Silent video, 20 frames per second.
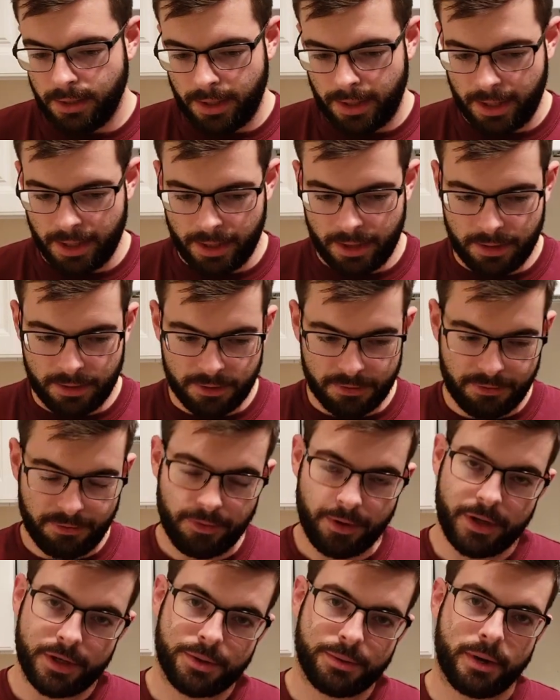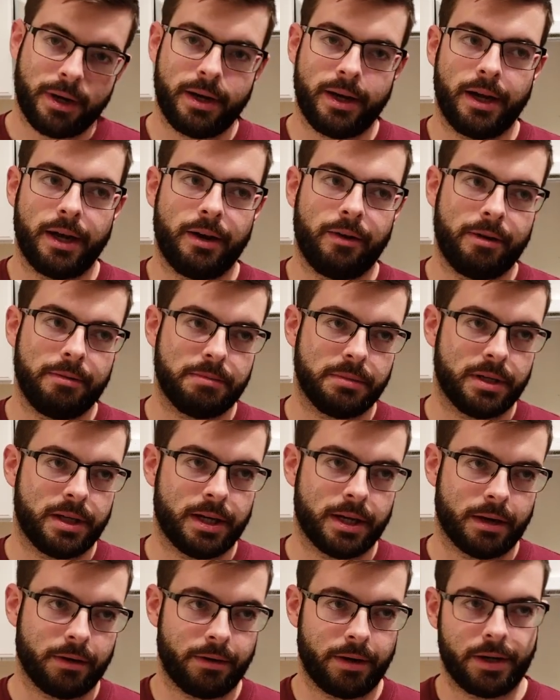And in the fridge right now, I'm
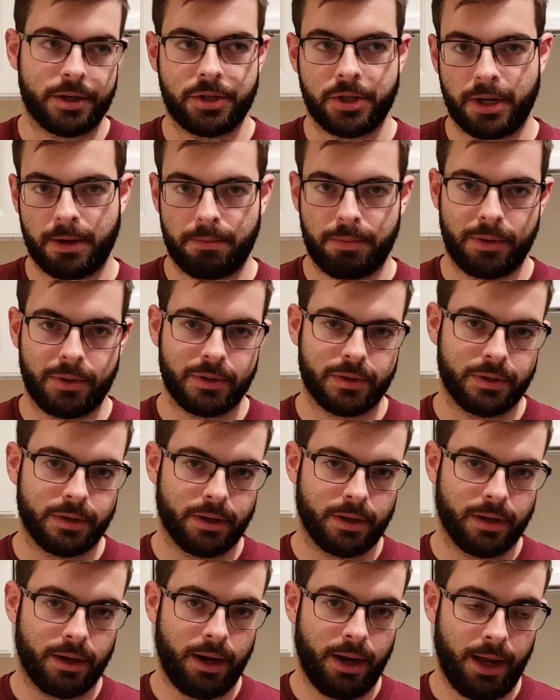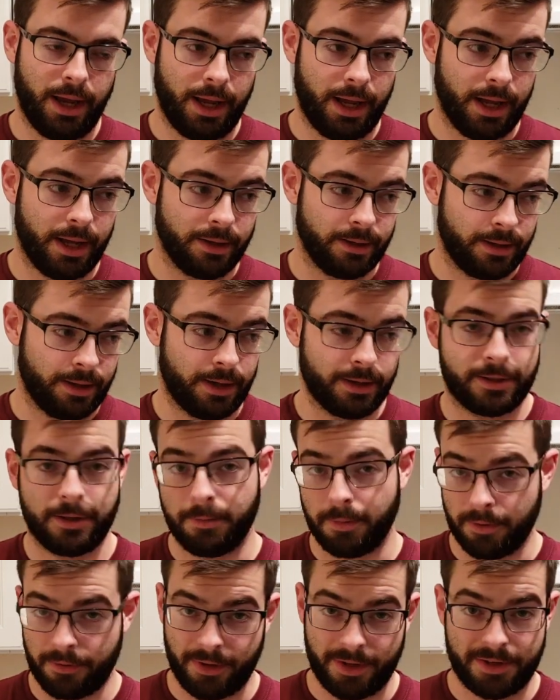lagering a Czech Pilsner and an
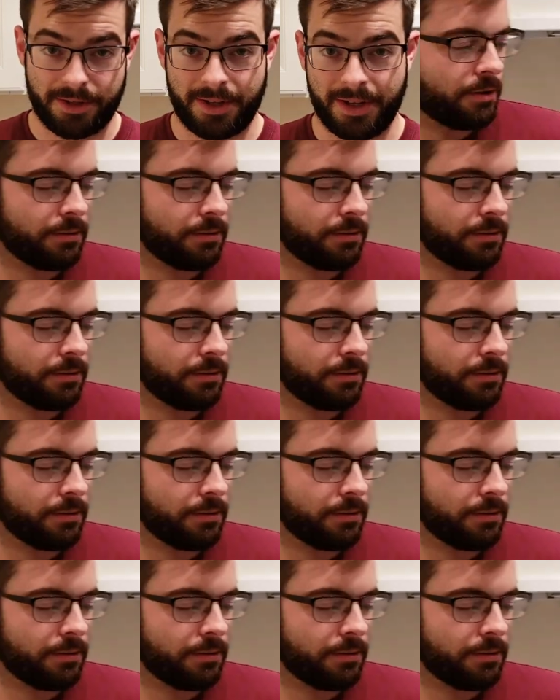Oktoberfest.